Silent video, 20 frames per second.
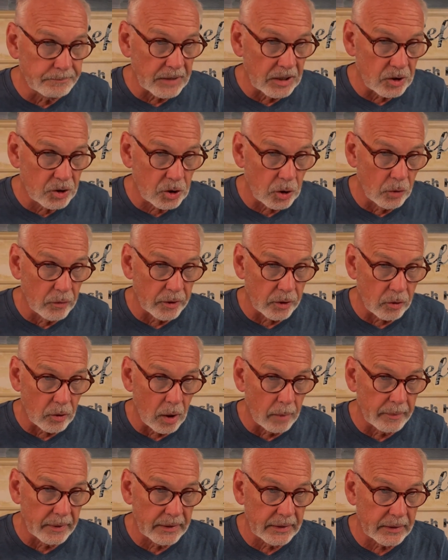And so they're
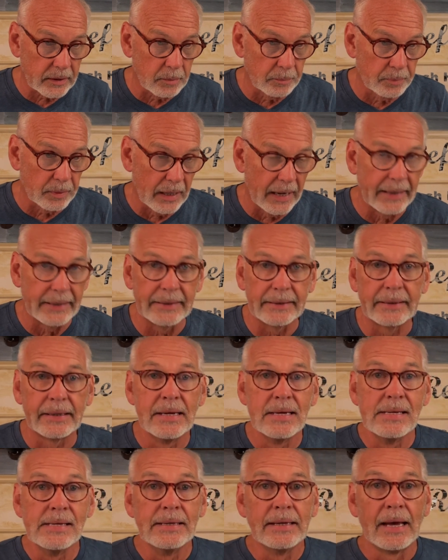grumbling and complaining,
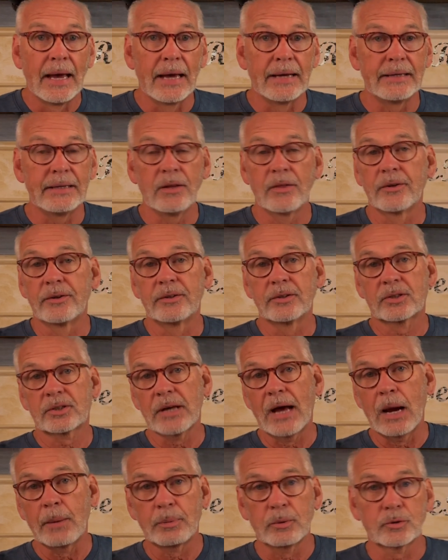and either
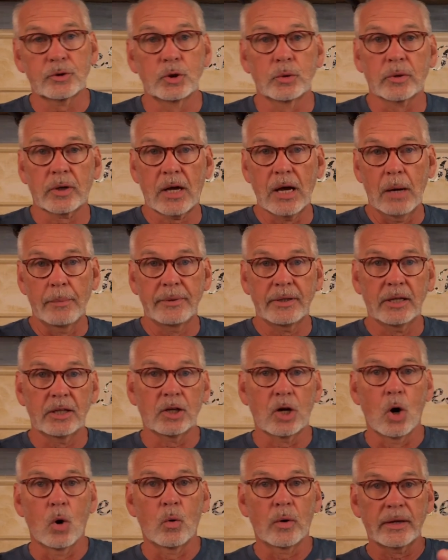disciples who are coming
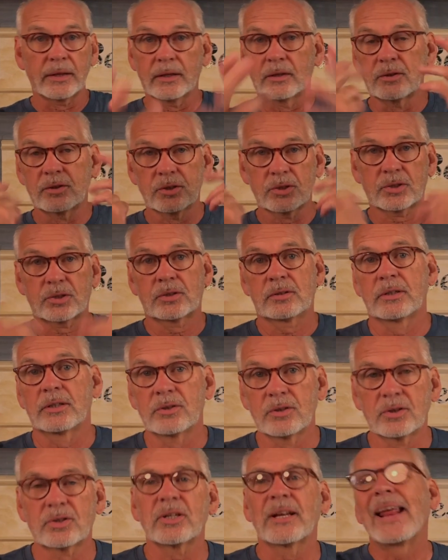and going, they're just
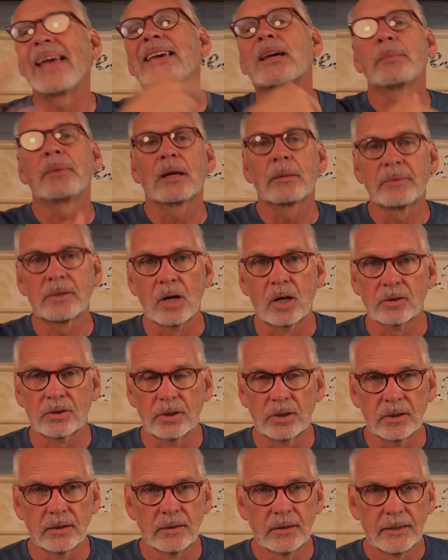saying, hey, come here, let me talk
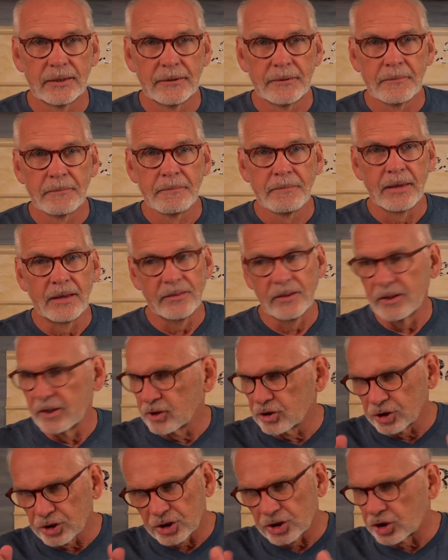to you. And then
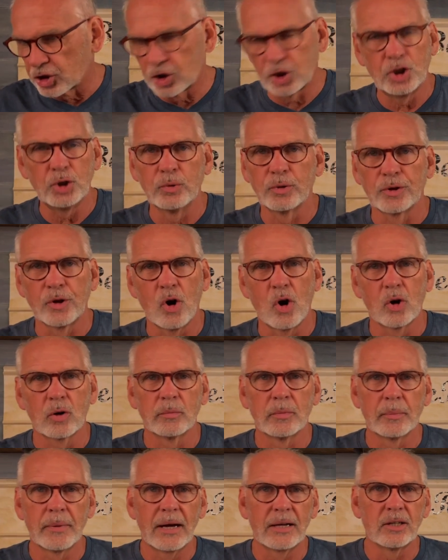they're just chewing on
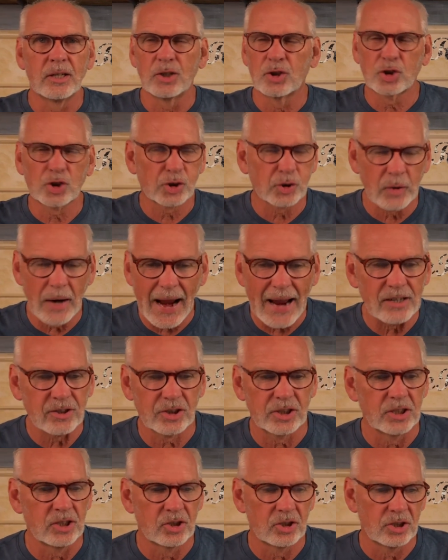him about and
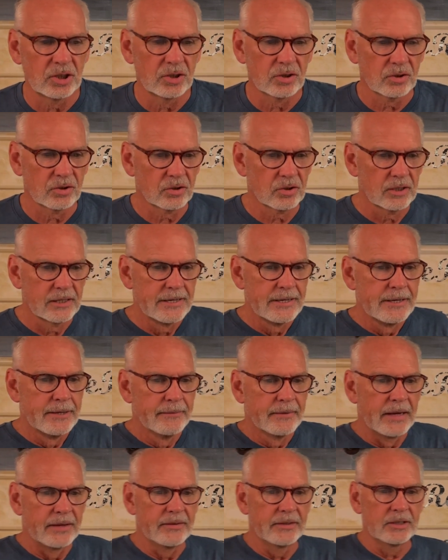trashing Jesus.
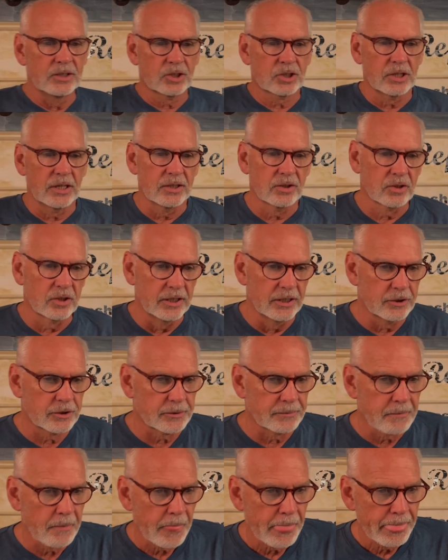And then it says
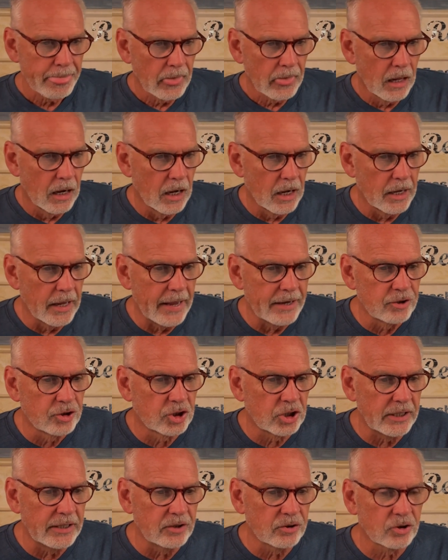this, and
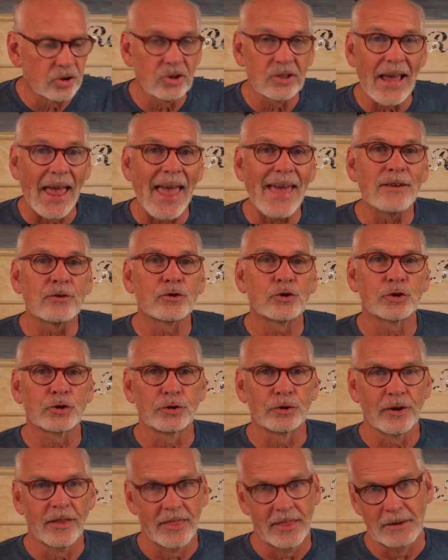Jesus
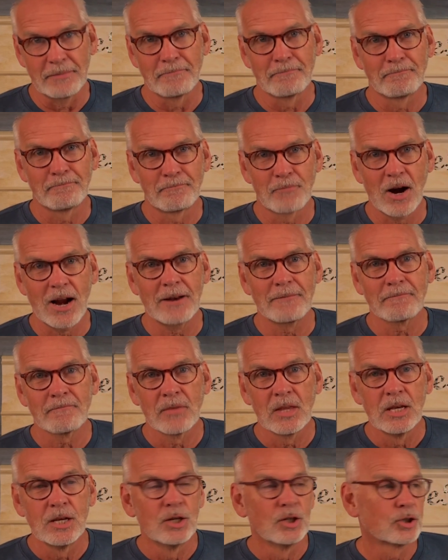answered them, right?
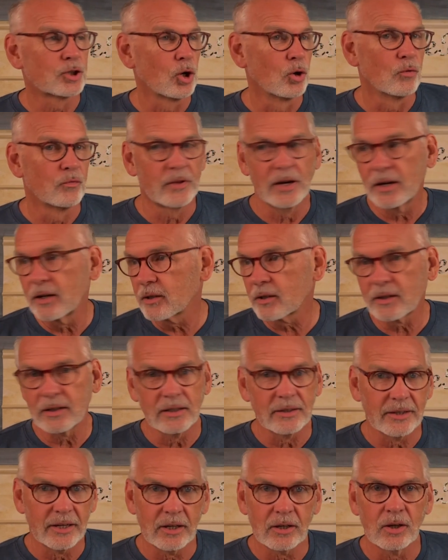So
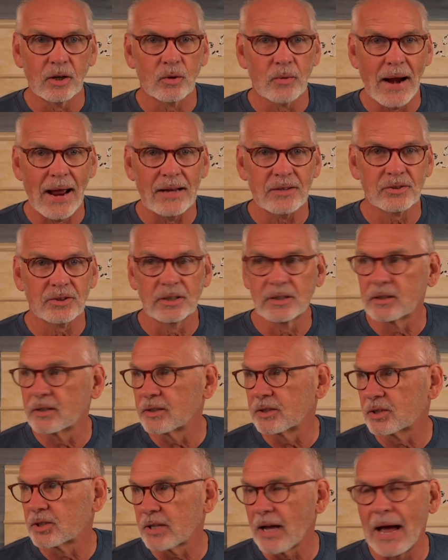they're harassing
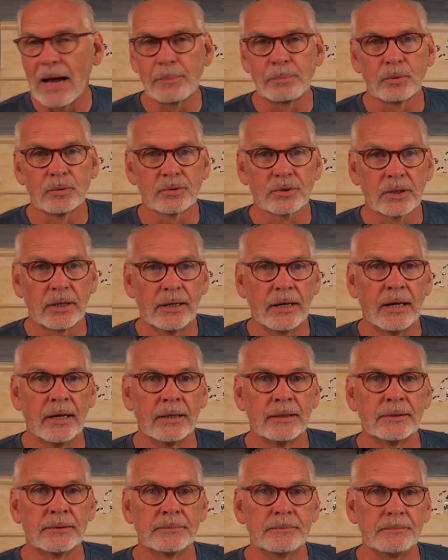the disciples.
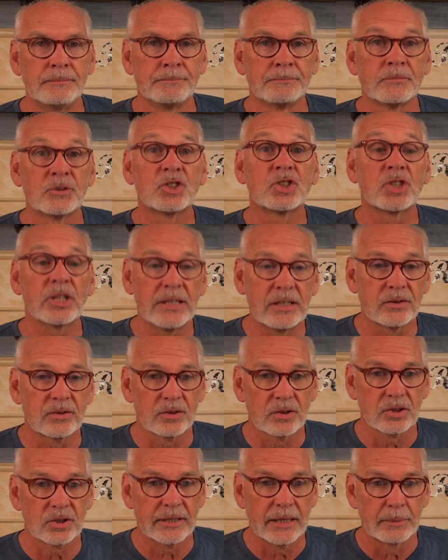
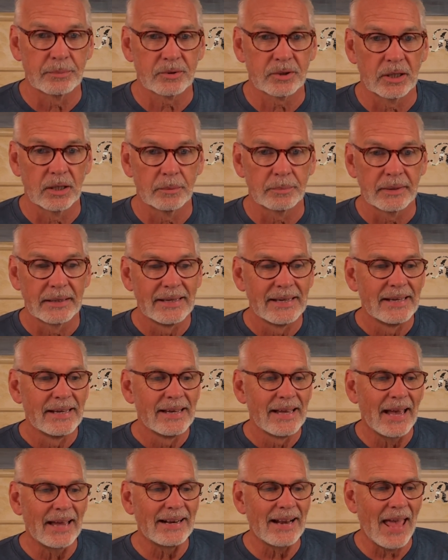Jesus steps up
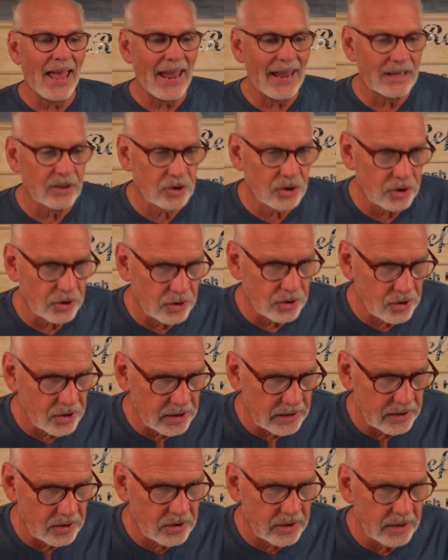and answers,
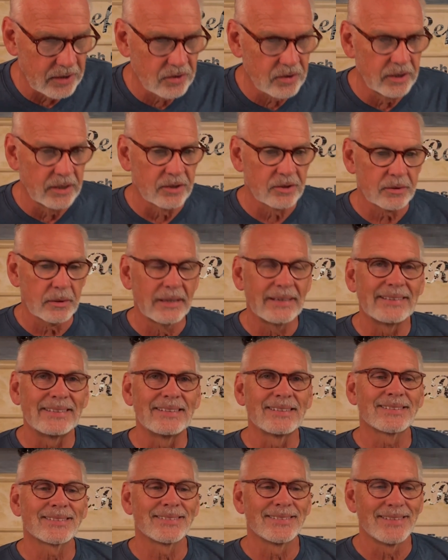and he says this, it
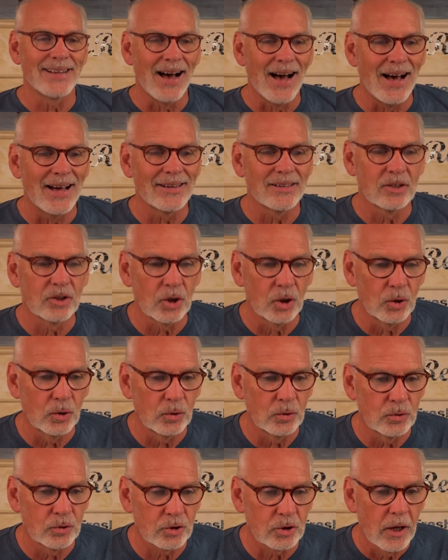is not
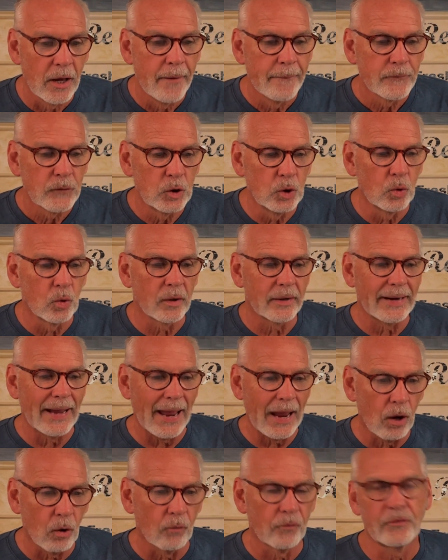those who are
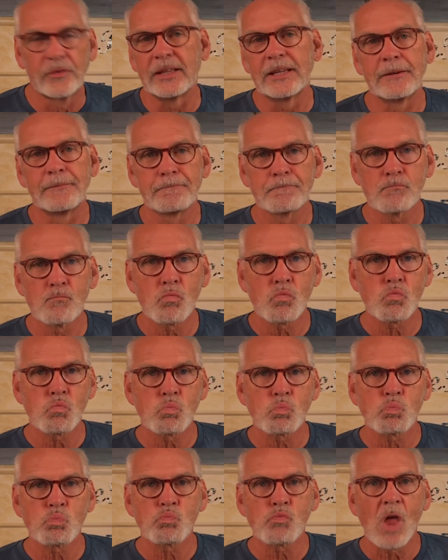healthy
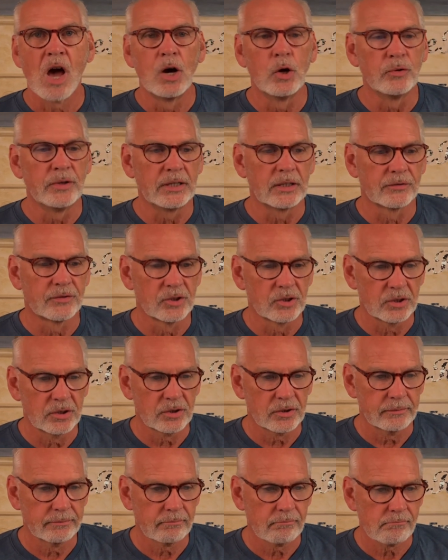who need a
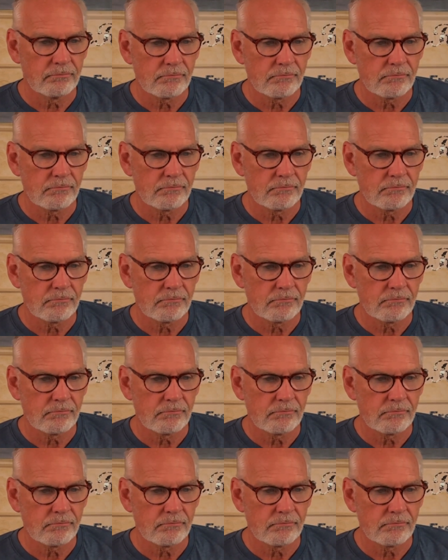physician,